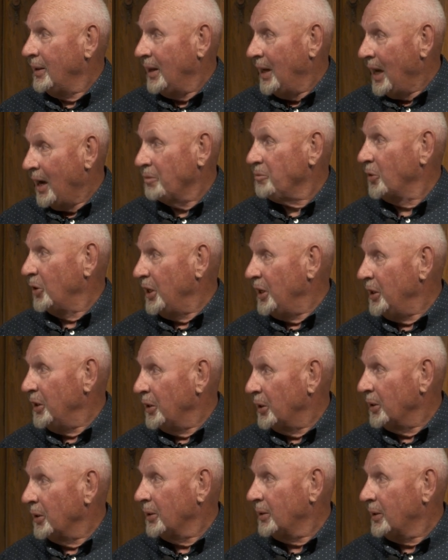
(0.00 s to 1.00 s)
every
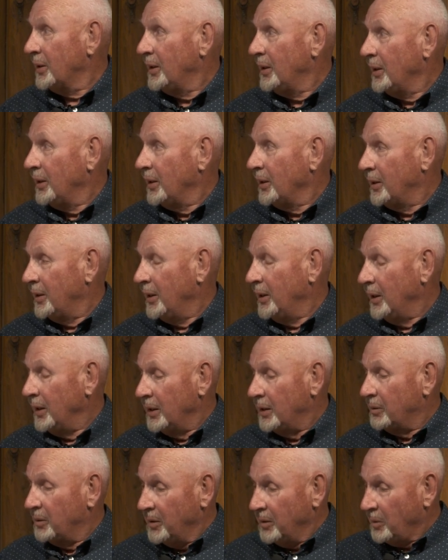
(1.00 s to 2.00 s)
year, the
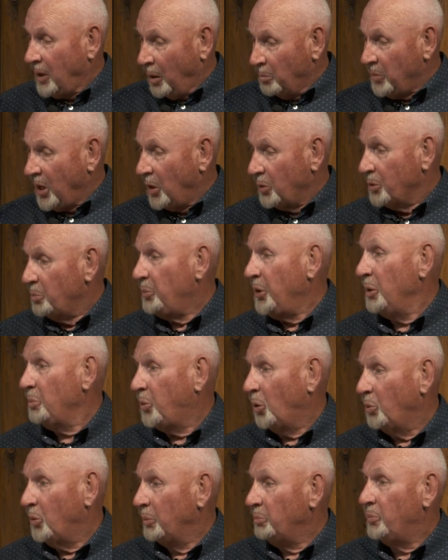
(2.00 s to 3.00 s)
amount of
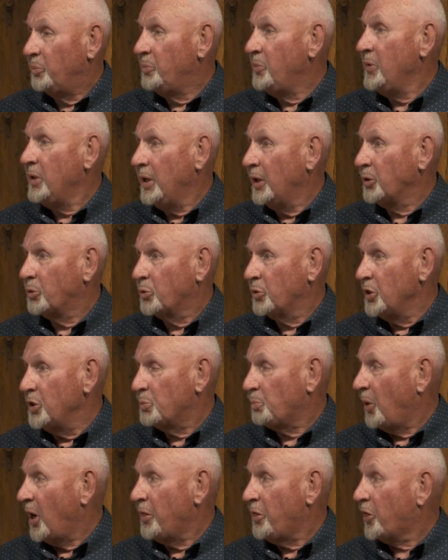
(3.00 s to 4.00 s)
people would increase
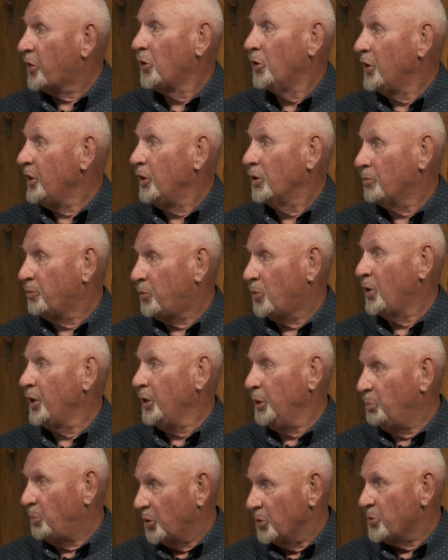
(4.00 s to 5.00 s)
by 30 or
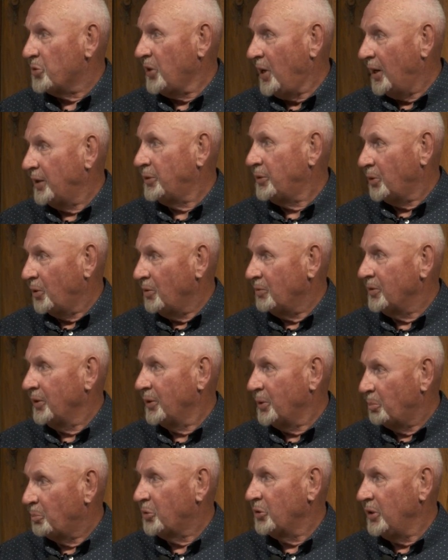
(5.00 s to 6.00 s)
40 percent over
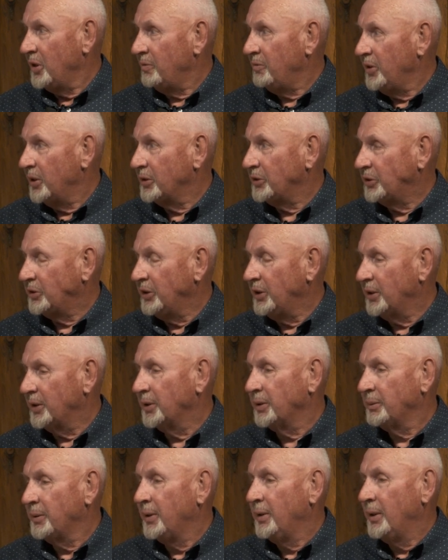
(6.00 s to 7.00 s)
the previous
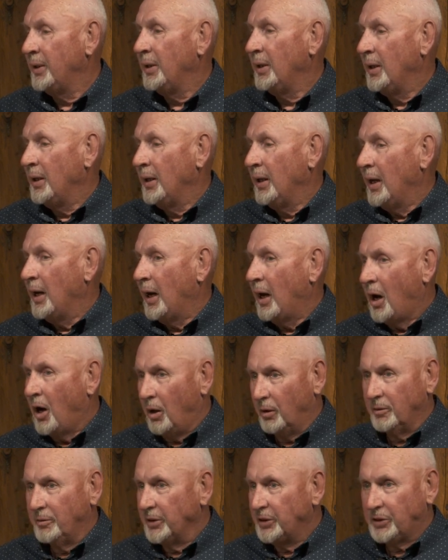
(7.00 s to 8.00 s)
year.
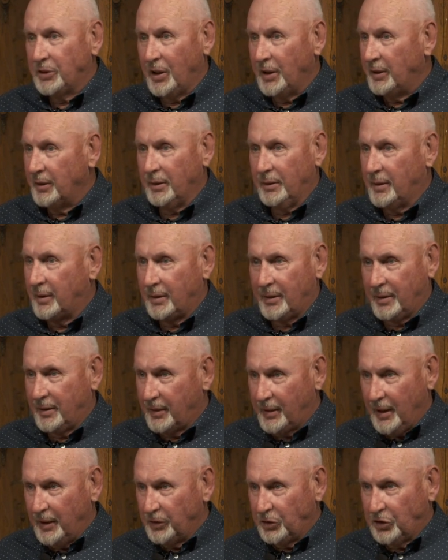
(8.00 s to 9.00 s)
All of a sudden,
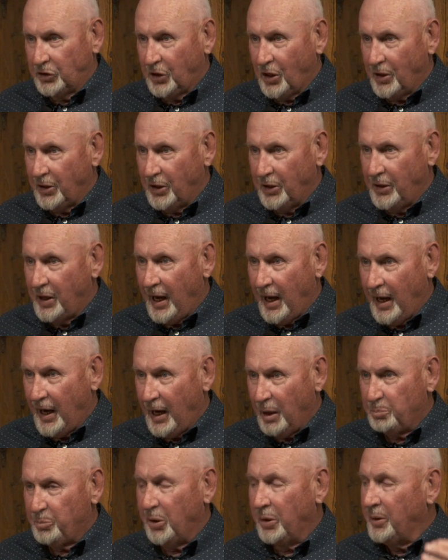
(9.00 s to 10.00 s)
things started to
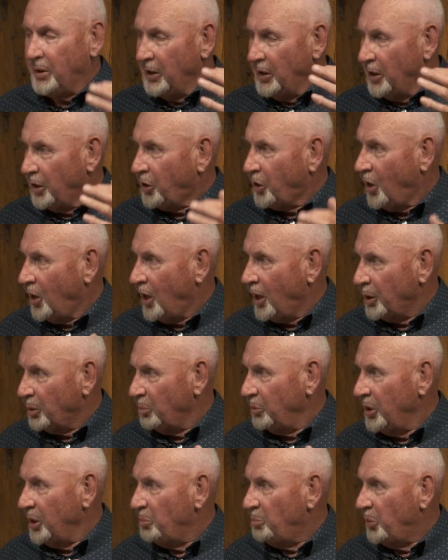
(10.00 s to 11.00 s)
happen, the
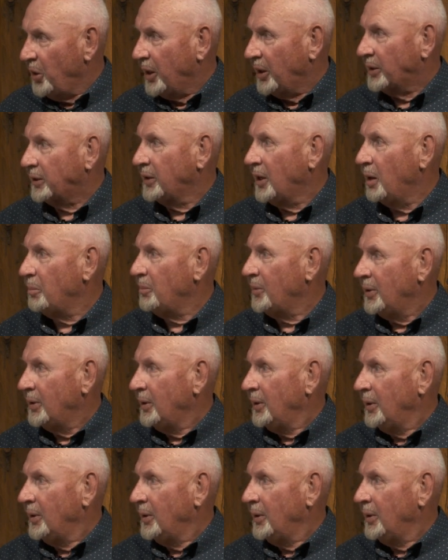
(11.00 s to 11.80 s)
economy picked up,